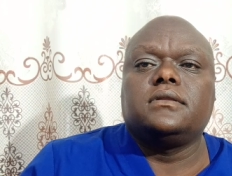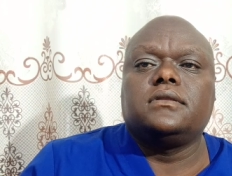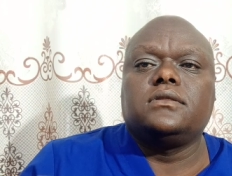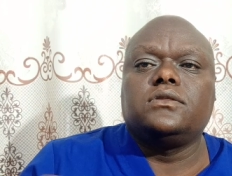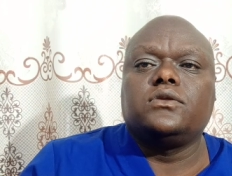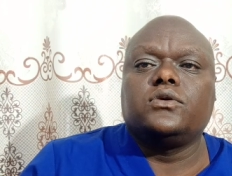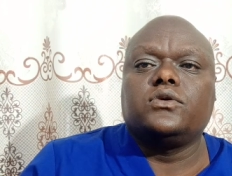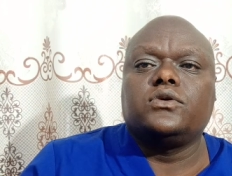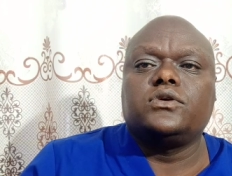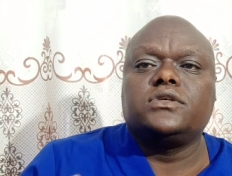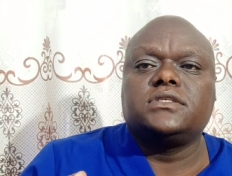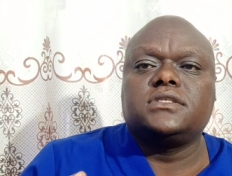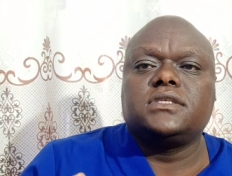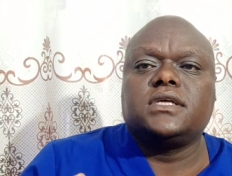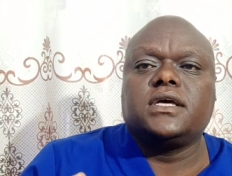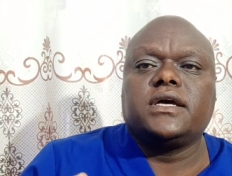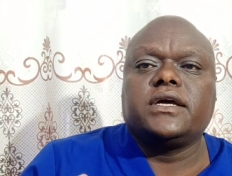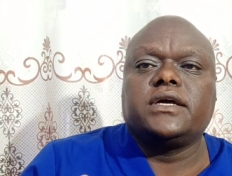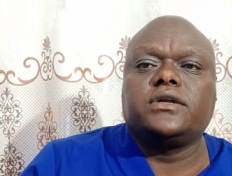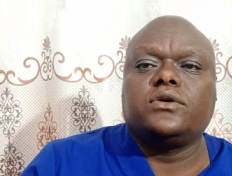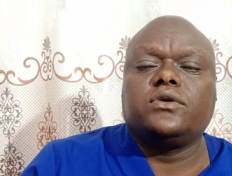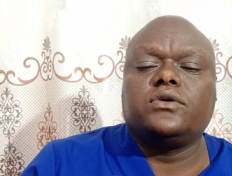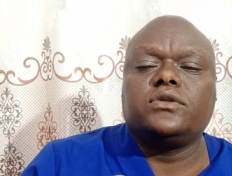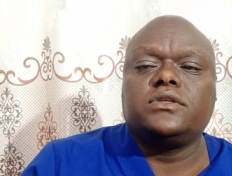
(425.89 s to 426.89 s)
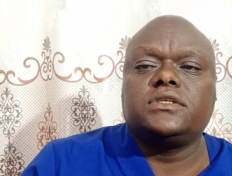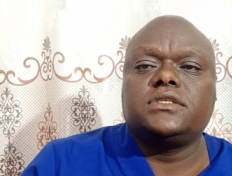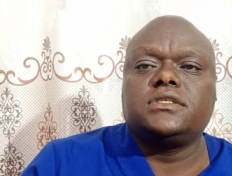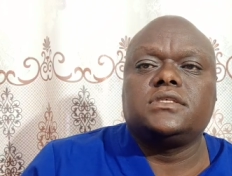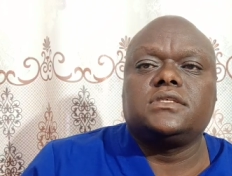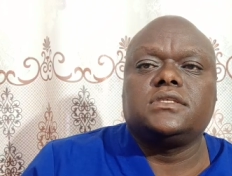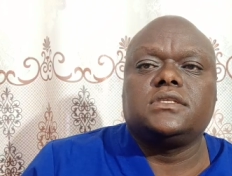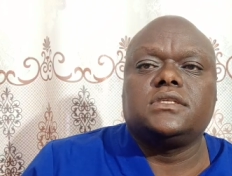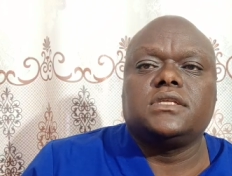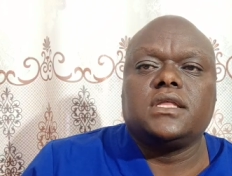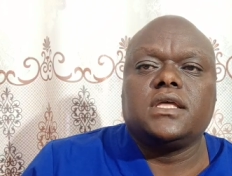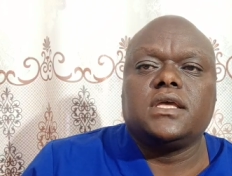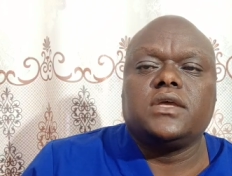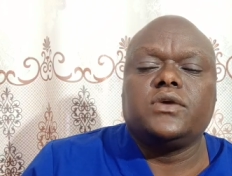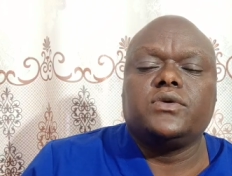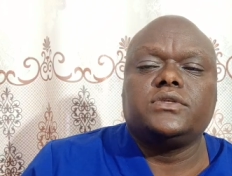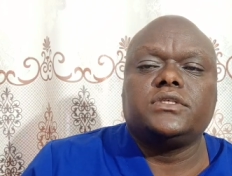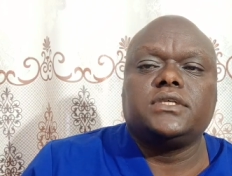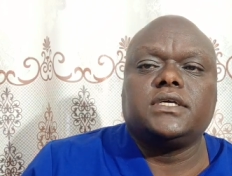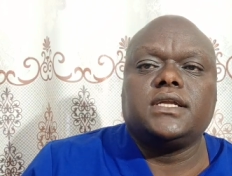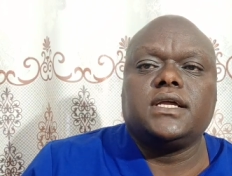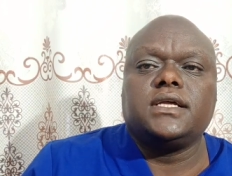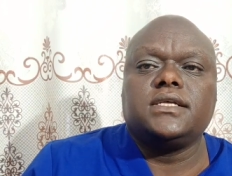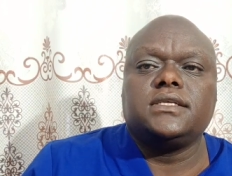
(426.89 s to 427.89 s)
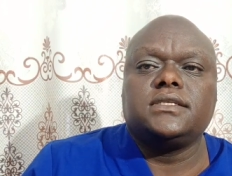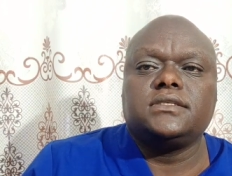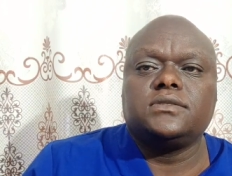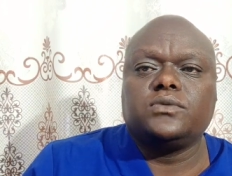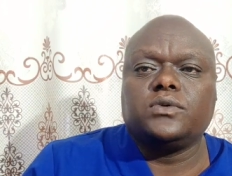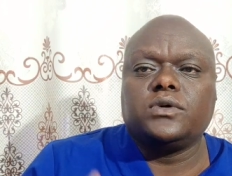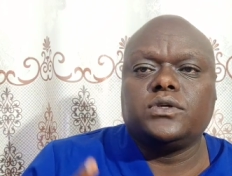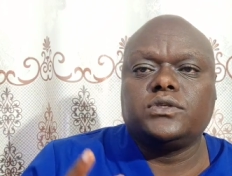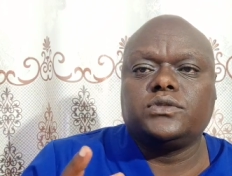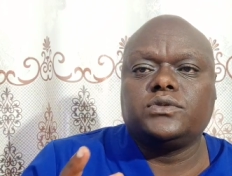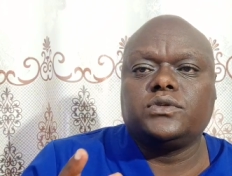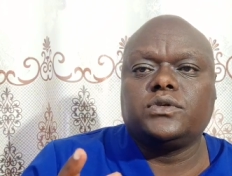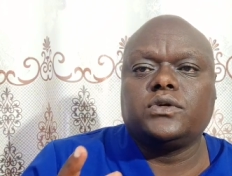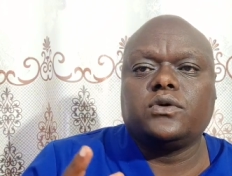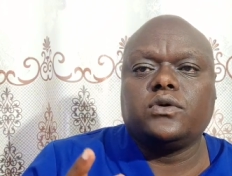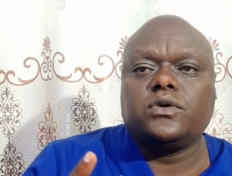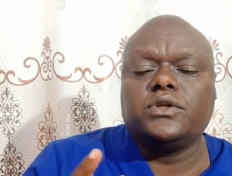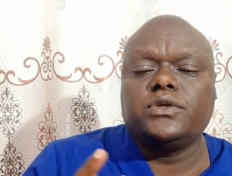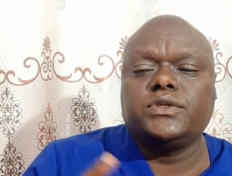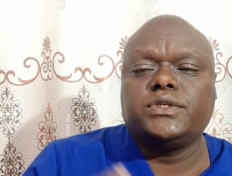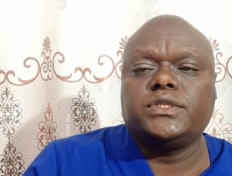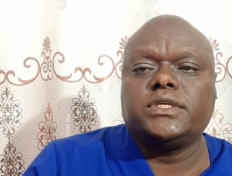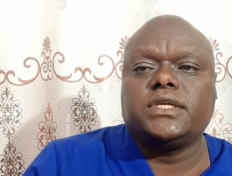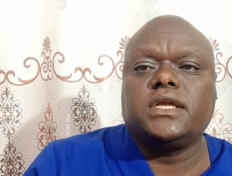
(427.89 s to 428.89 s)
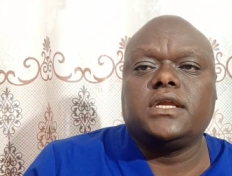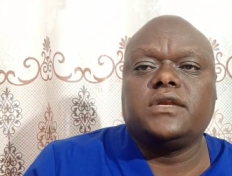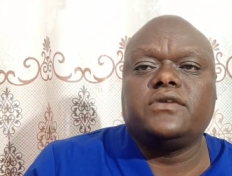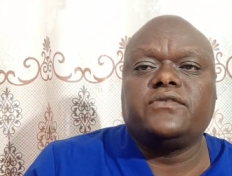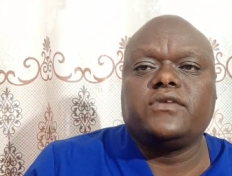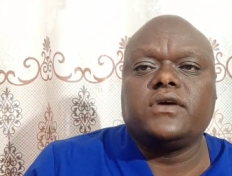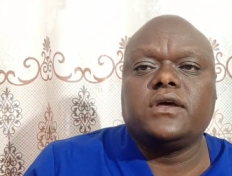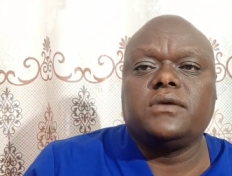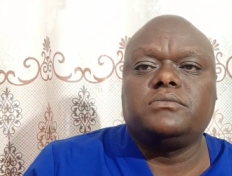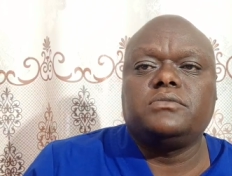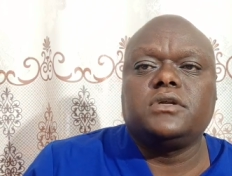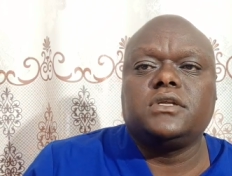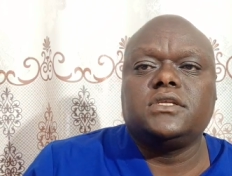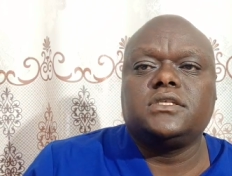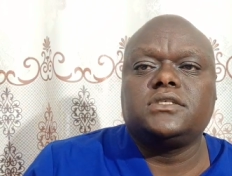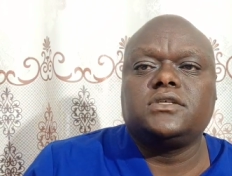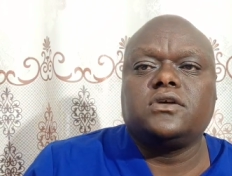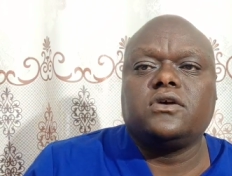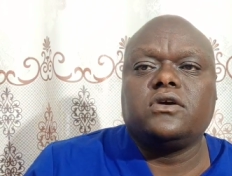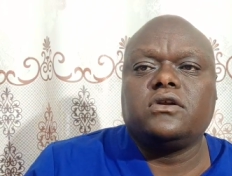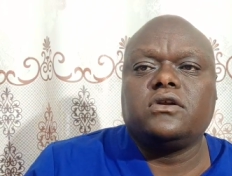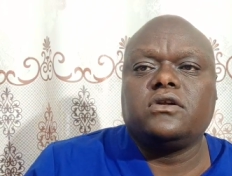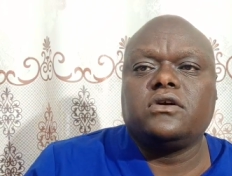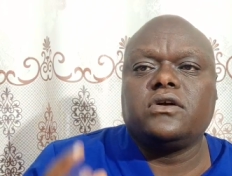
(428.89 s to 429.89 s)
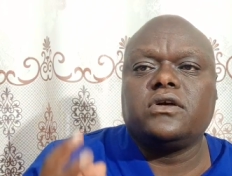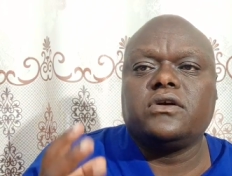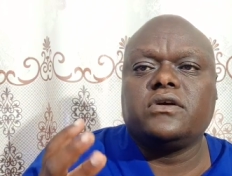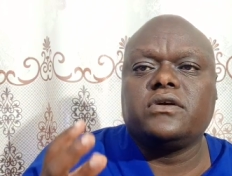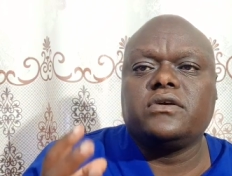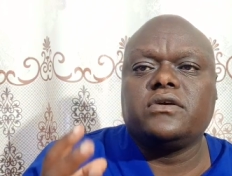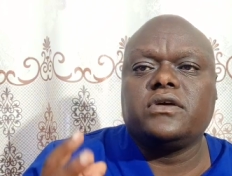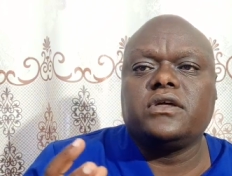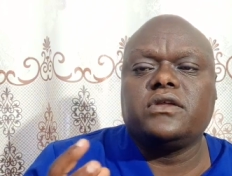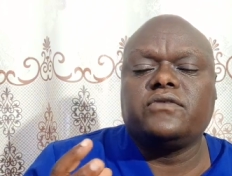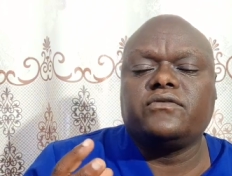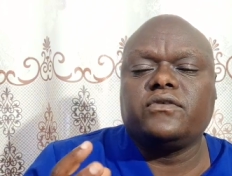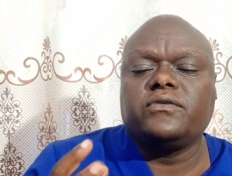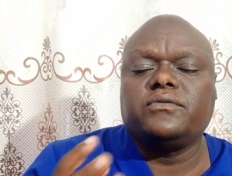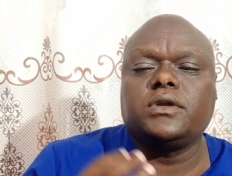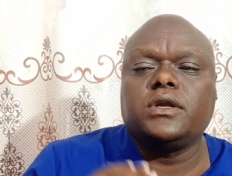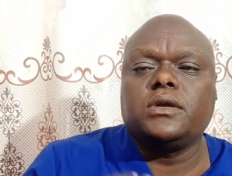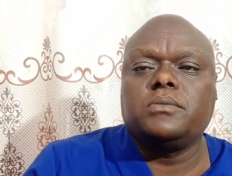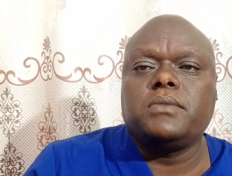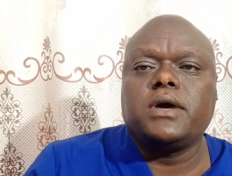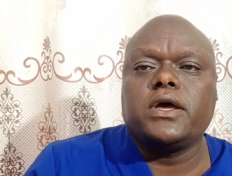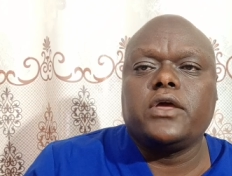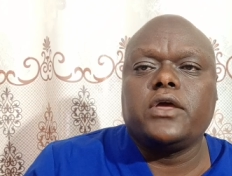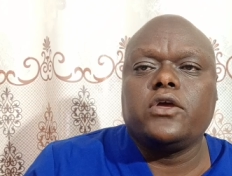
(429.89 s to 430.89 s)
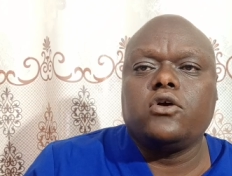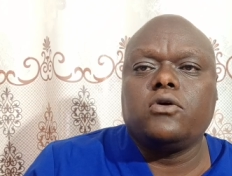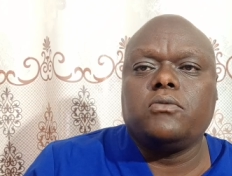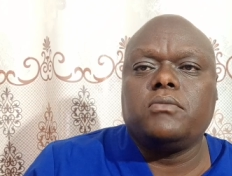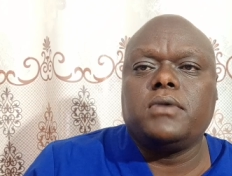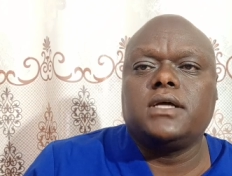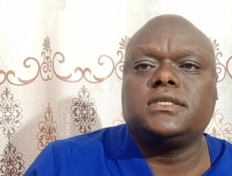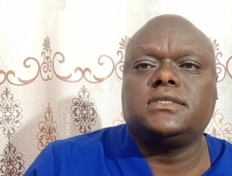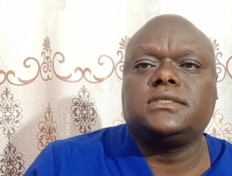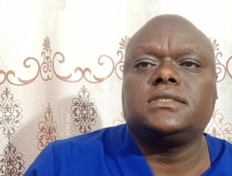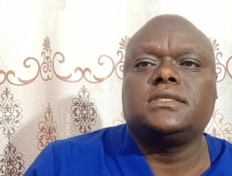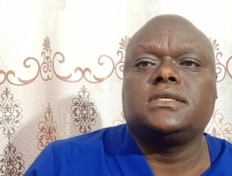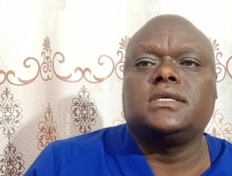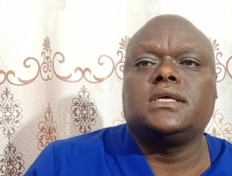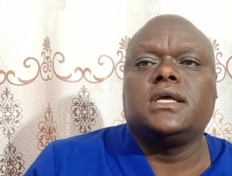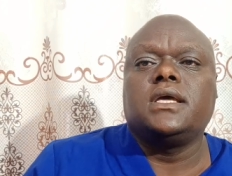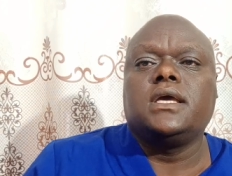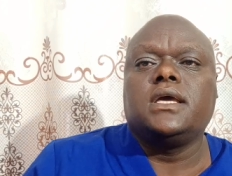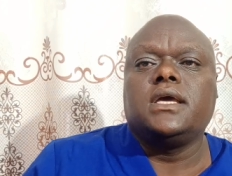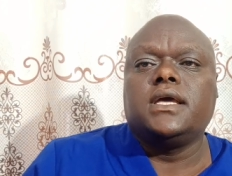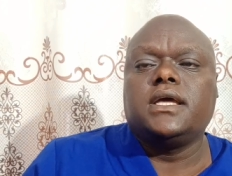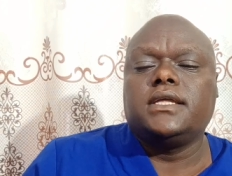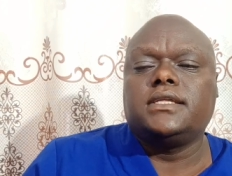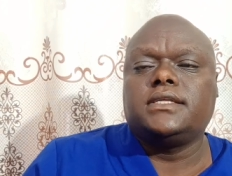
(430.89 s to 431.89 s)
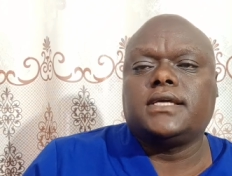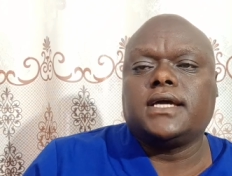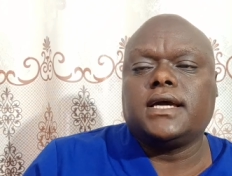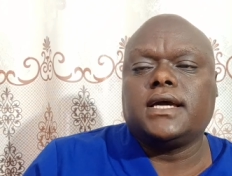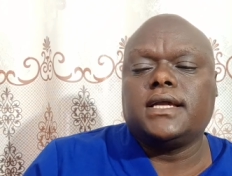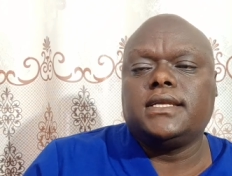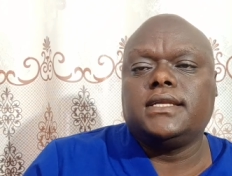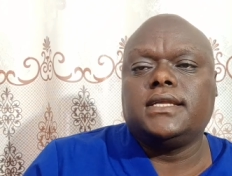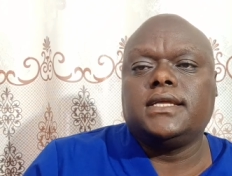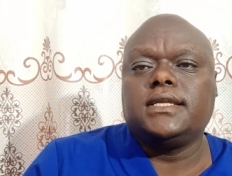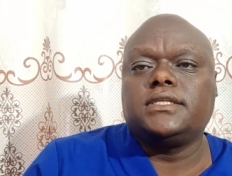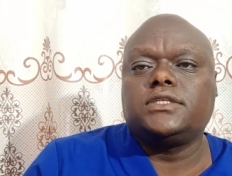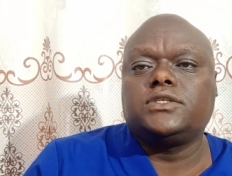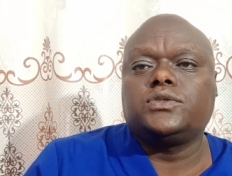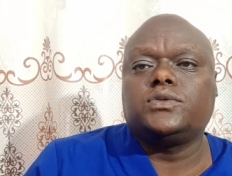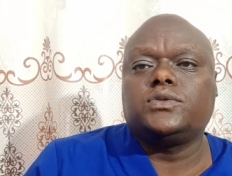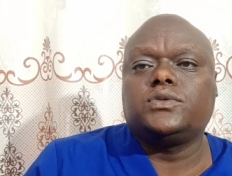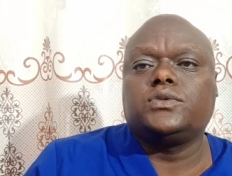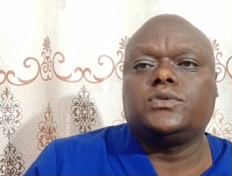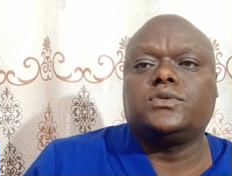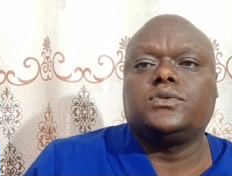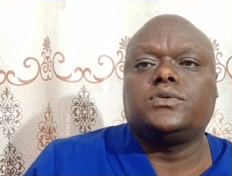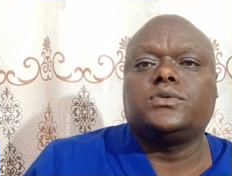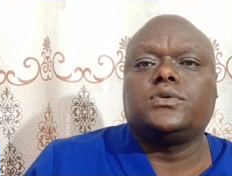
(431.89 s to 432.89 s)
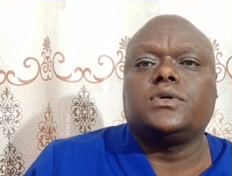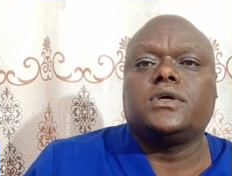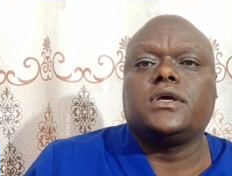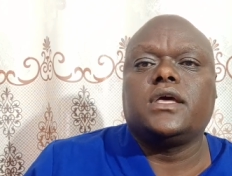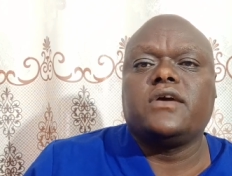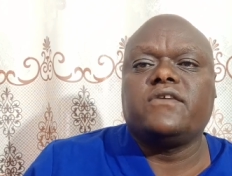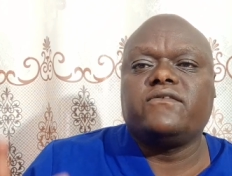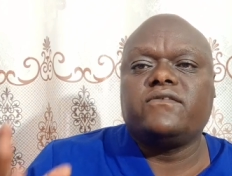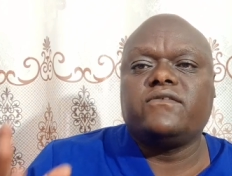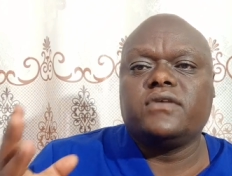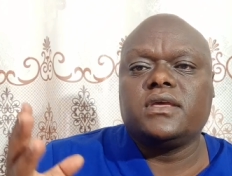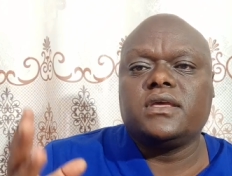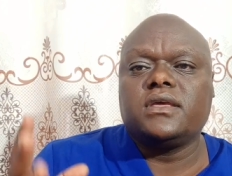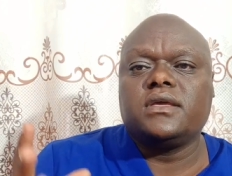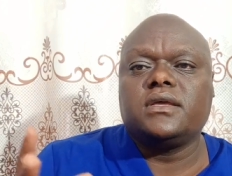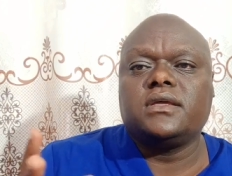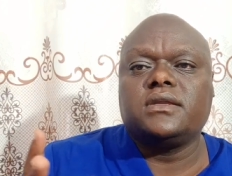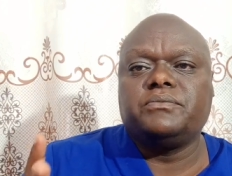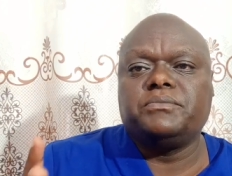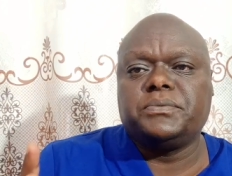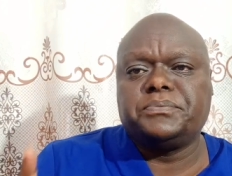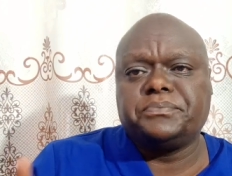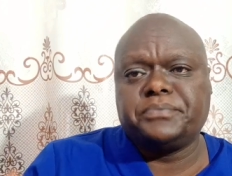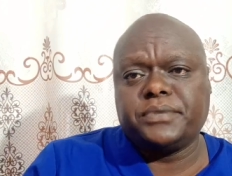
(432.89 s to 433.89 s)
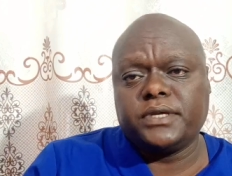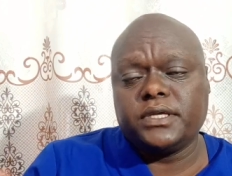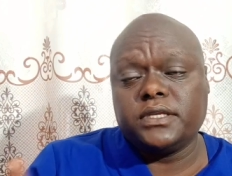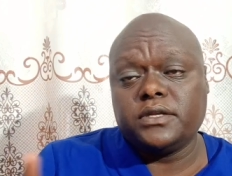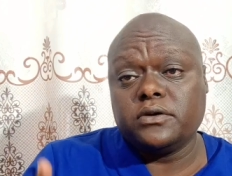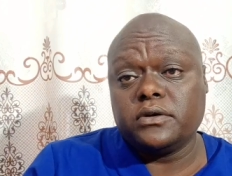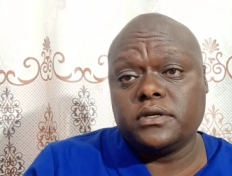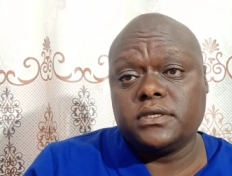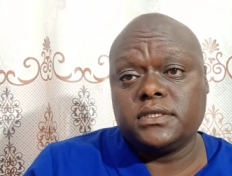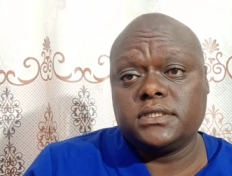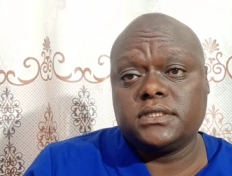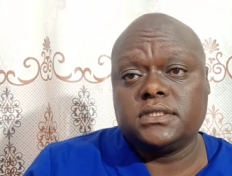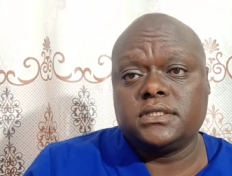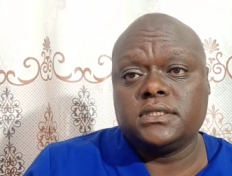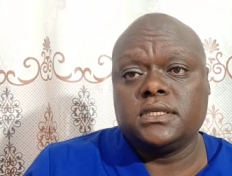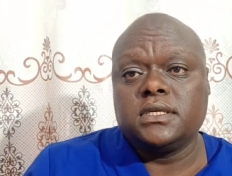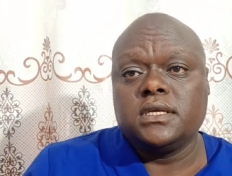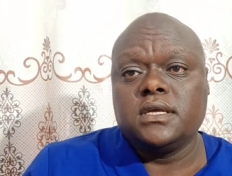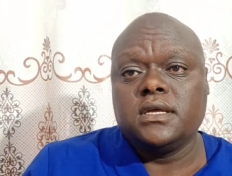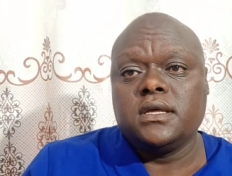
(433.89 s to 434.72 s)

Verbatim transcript: those are growths in the uterus, what we call uterine fibroids or fibroid myomas it can lead to heavy periods